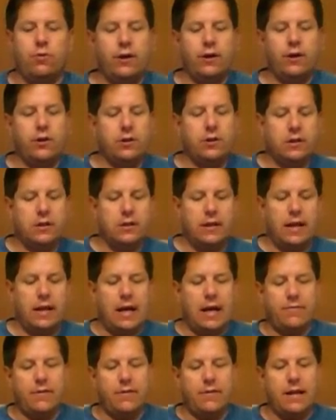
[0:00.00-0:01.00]
I just,
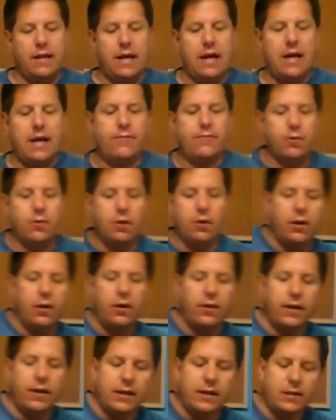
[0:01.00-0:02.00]
after all
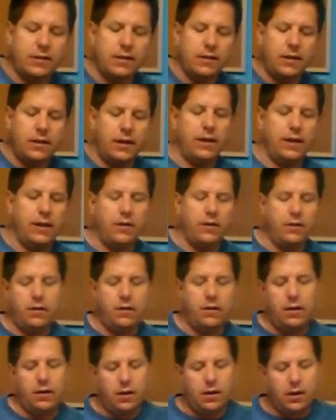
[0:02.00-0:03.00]
this, I
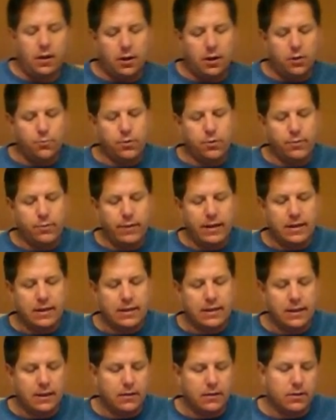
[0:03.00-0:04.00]
put a bit of
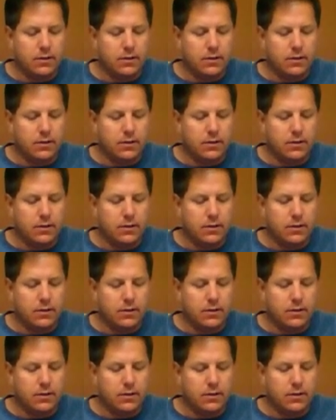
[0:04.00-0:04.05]
accelerant.